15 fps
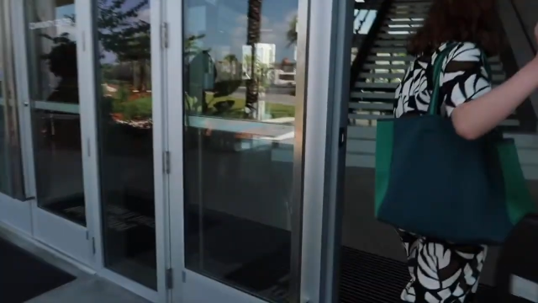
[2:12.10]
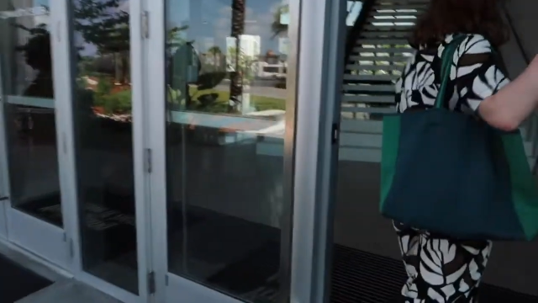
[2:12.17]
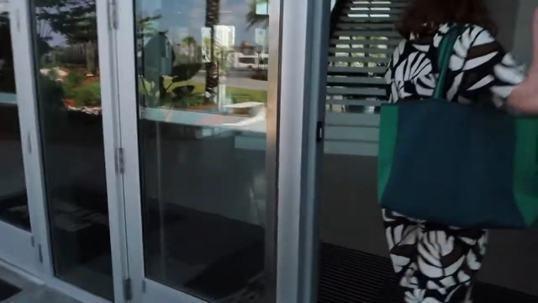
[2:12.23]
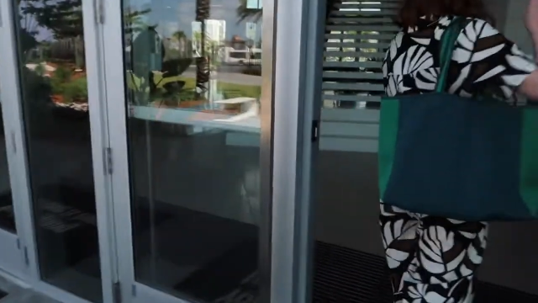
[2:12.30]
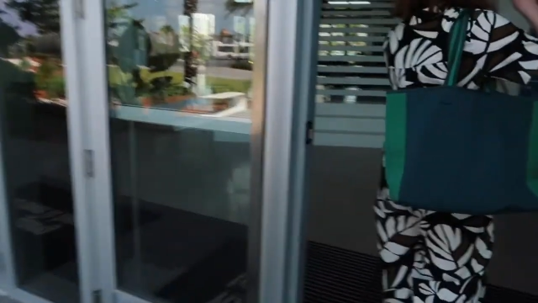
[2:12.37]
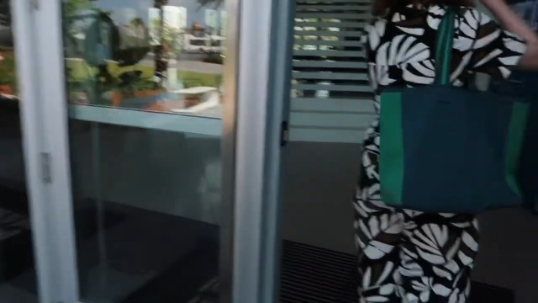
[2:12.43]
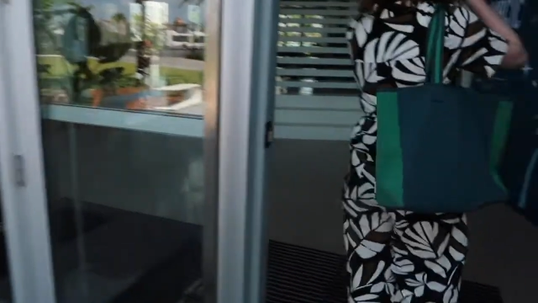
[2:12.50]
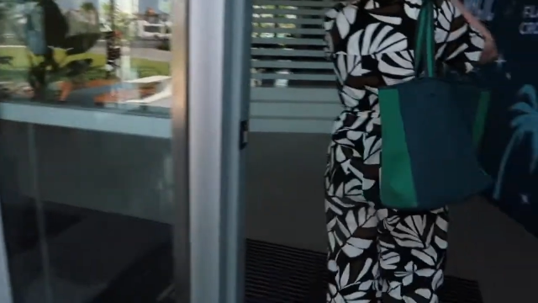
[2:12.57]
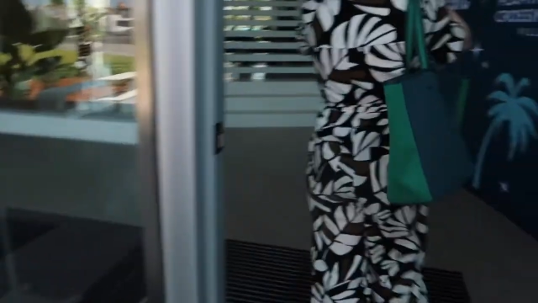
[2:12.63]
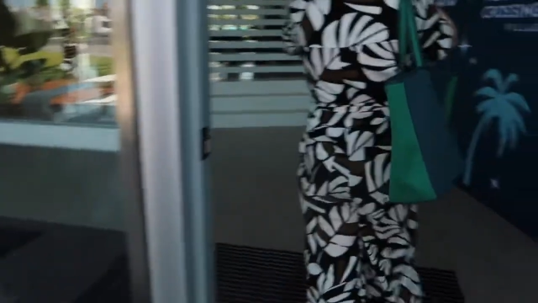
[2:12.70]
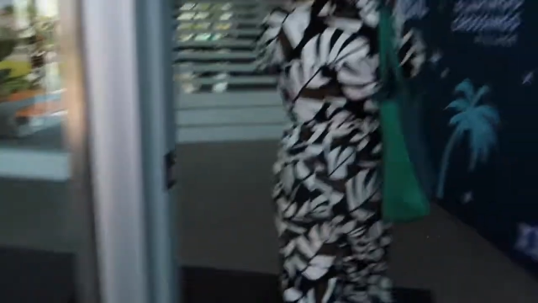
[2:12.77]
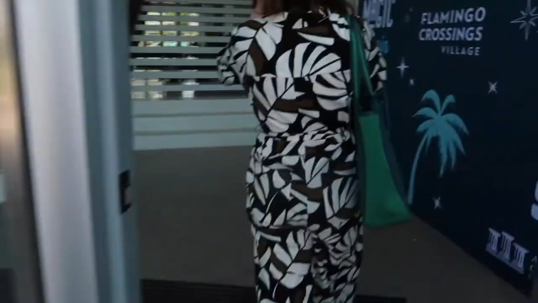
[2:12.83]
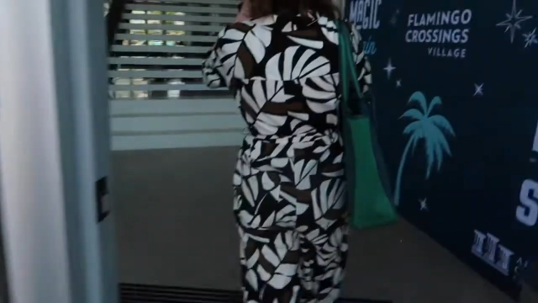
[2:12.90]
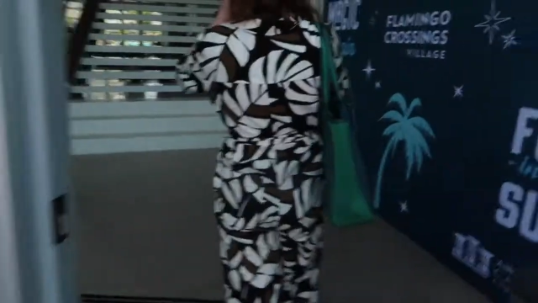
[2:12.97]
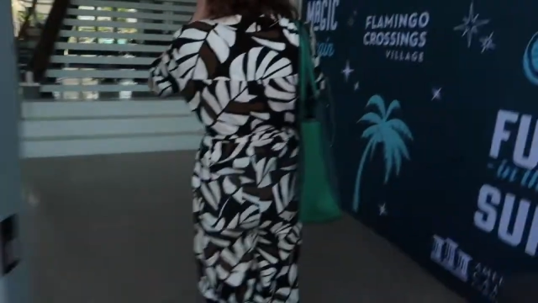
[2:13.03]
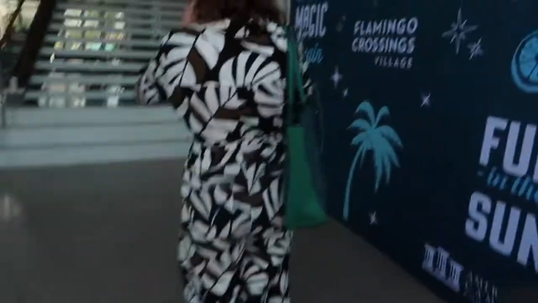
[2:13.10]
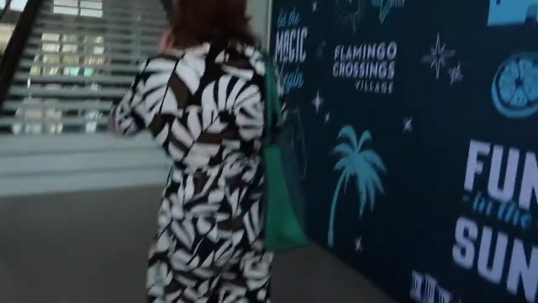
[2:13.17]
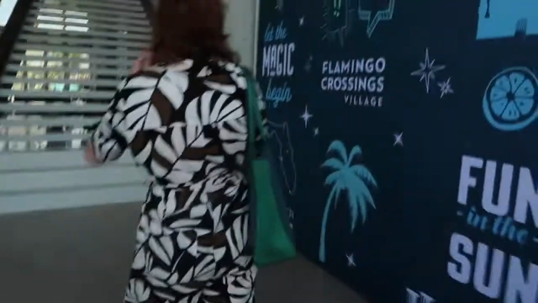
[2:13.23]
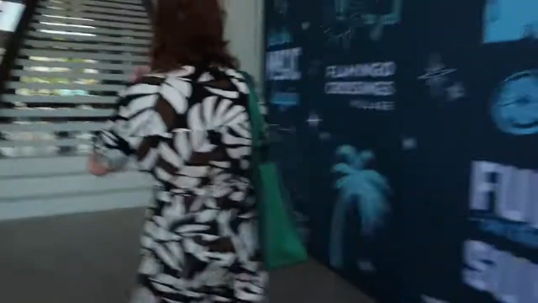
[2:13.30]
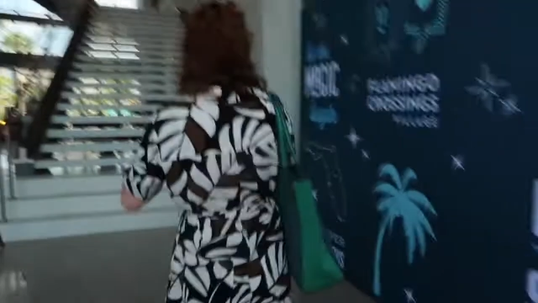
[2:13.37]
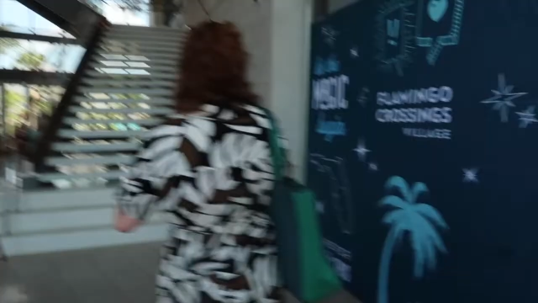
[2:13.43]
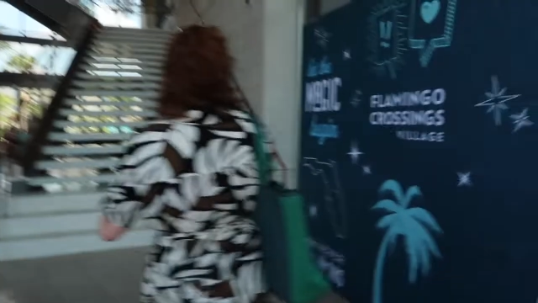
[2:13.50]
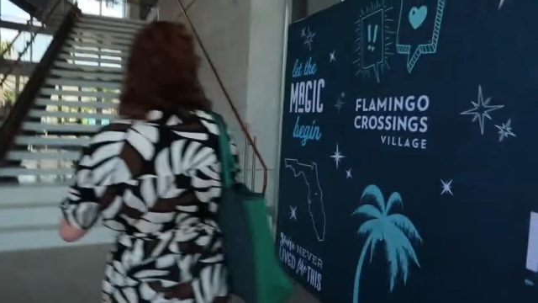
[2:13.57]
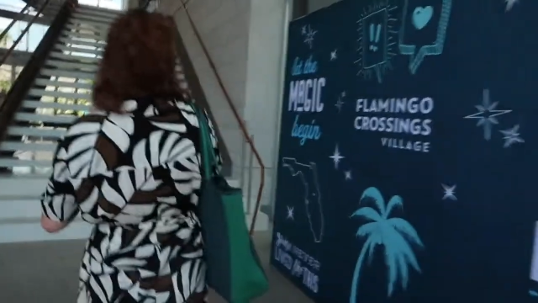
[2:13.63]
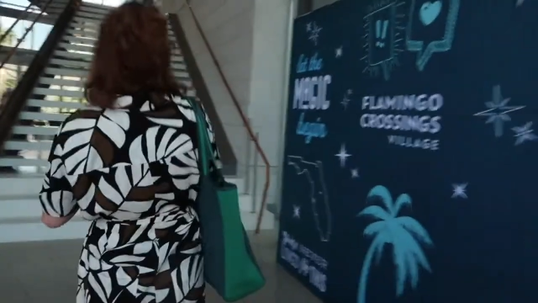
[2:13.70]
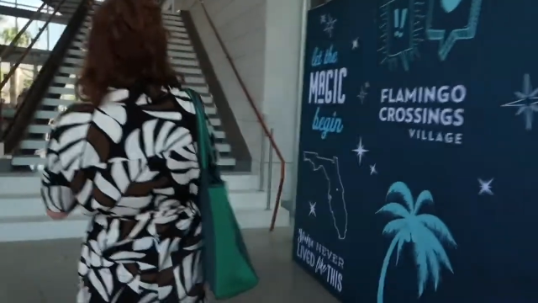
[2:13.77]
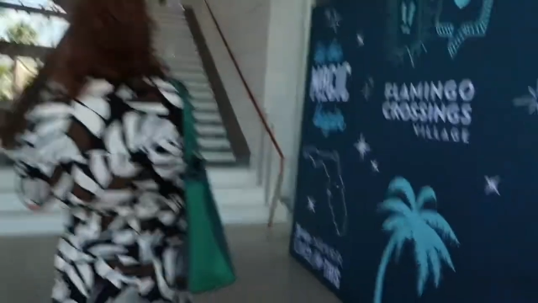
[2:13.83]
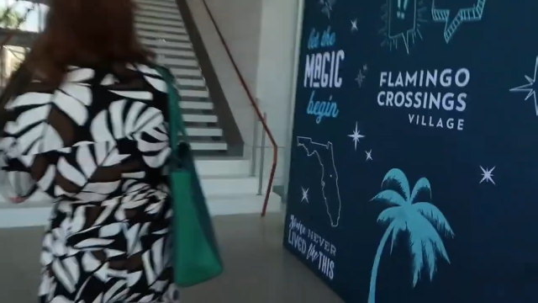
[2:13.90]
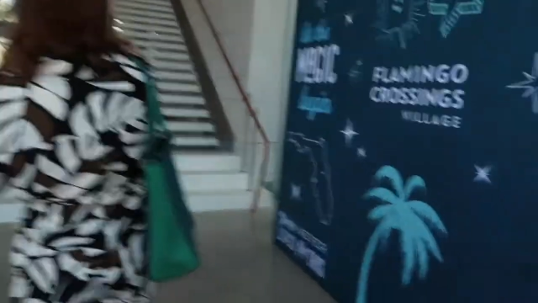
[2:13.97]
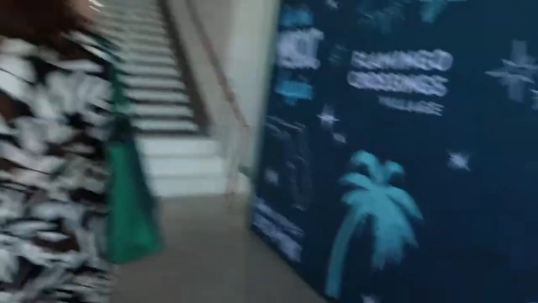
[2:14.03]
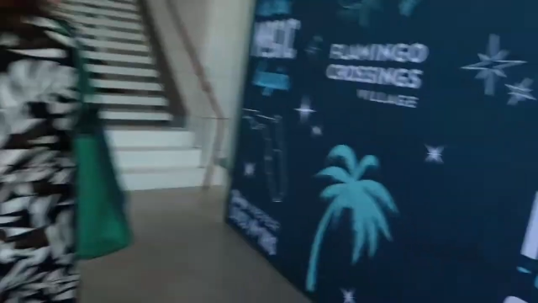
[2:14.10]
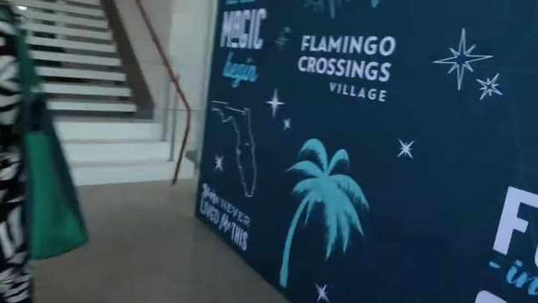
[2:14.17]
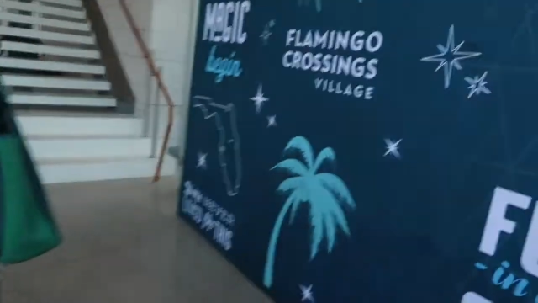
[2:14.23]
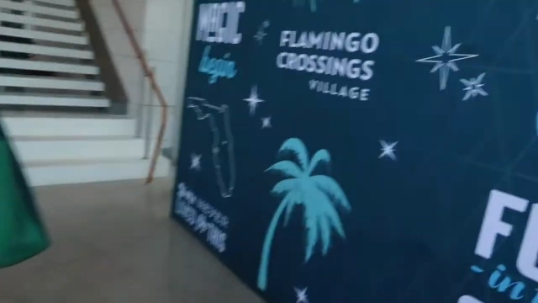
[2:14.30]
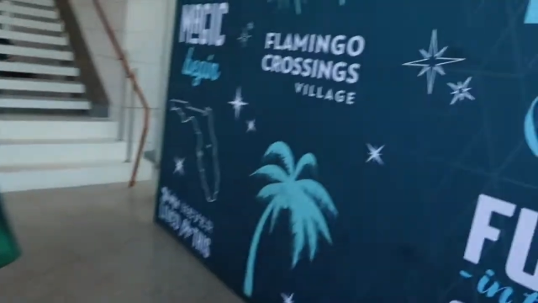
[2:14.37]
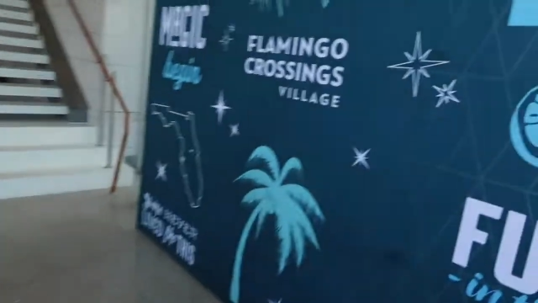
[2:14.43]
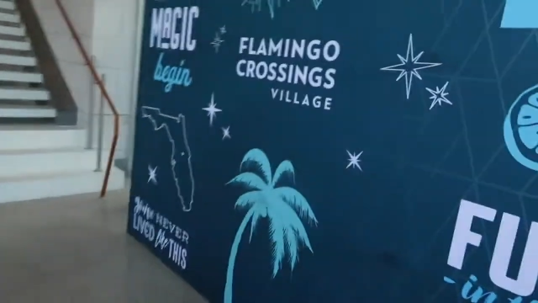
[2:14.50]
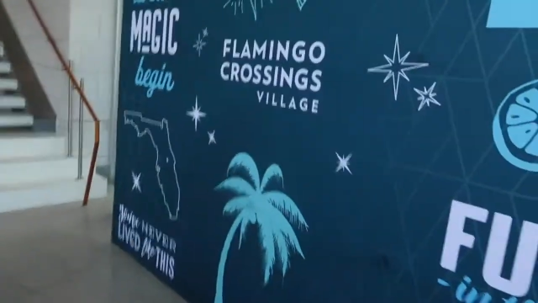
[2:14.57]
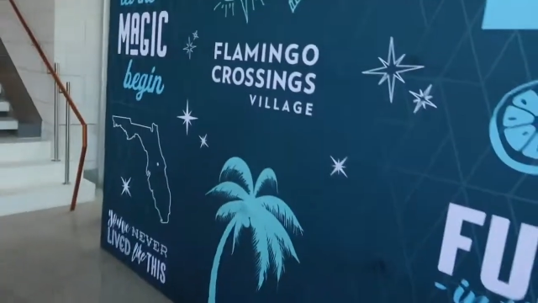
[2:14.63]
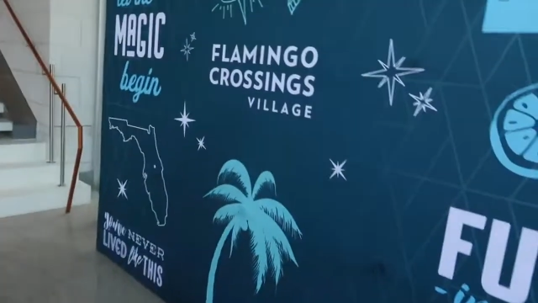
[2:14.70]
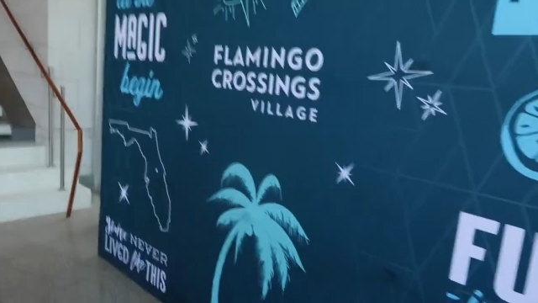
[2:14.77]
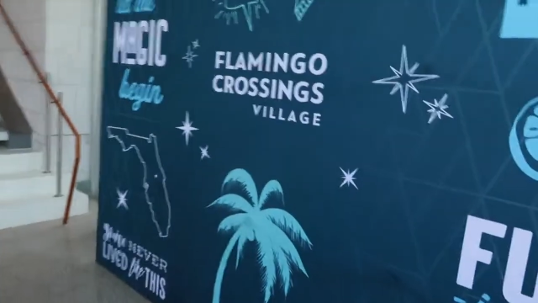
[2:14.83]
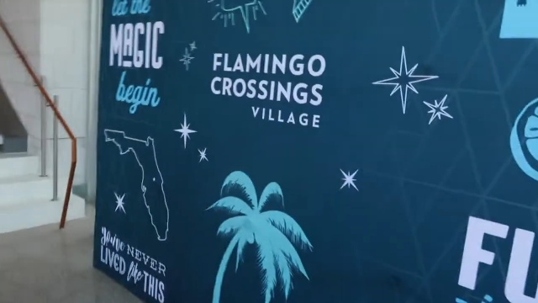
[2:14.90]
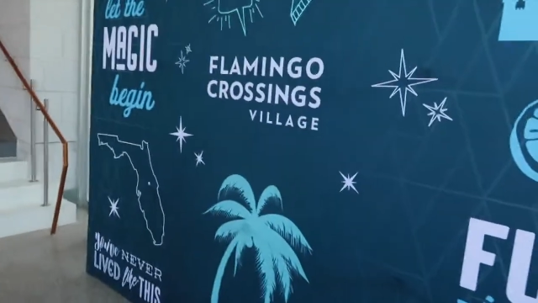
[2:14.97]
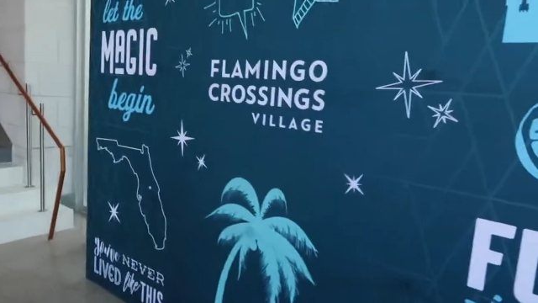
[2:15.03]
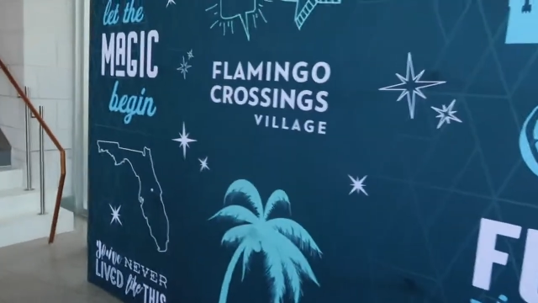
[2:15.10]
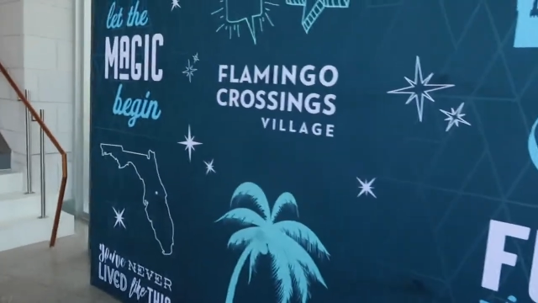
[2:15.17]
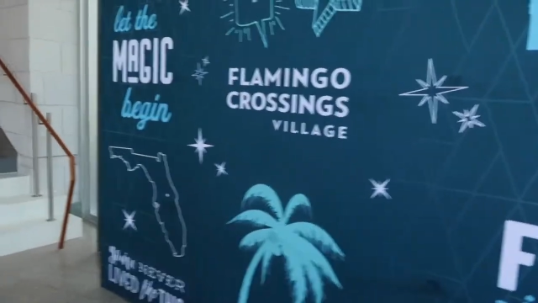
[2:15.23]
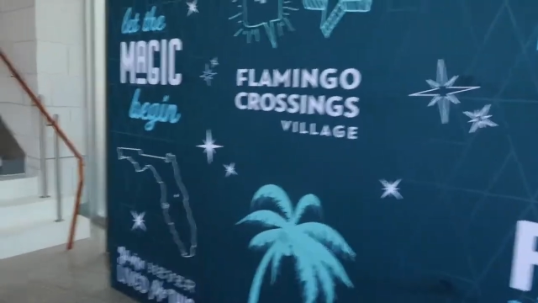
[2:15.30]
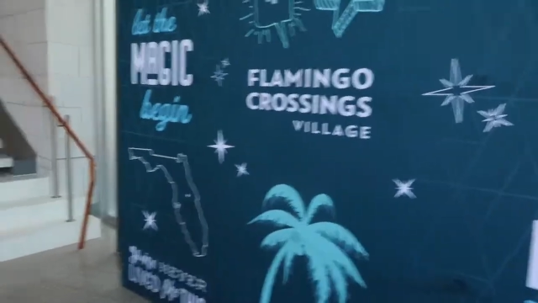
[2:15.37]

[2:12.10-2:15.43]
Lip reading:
Nobody's mouth can be seen.